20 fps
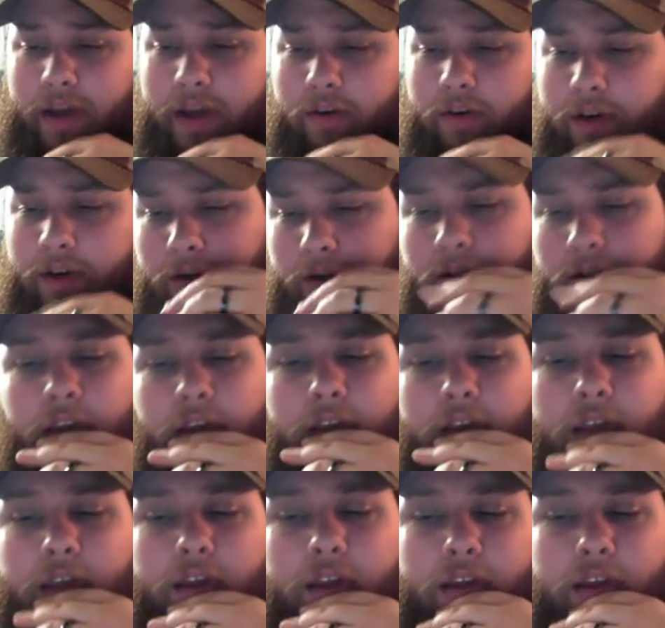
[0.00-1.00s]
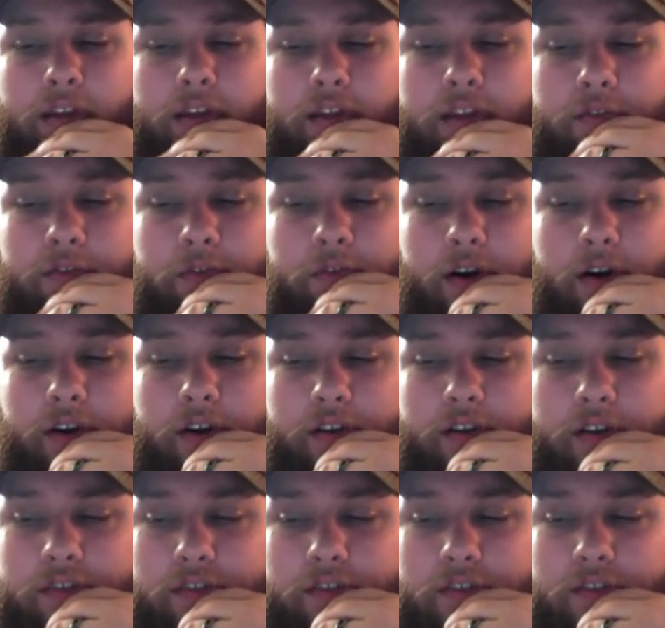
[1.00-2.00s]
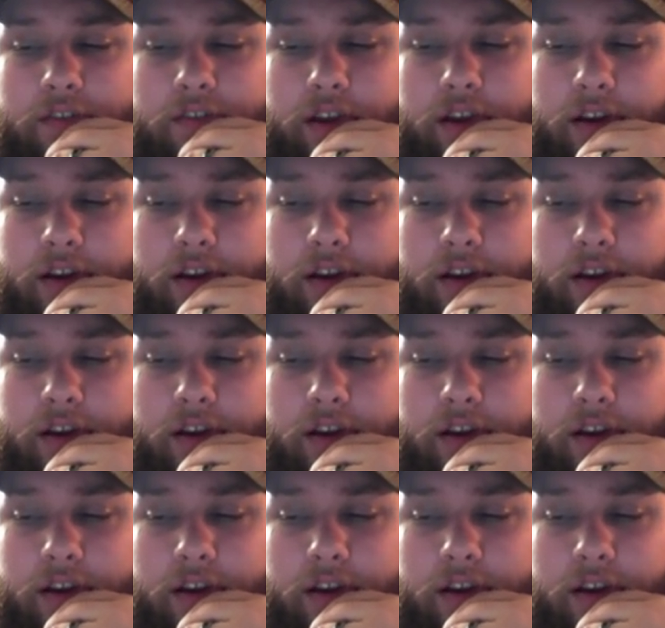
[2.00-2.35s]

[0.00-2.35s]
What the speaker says: However, as far as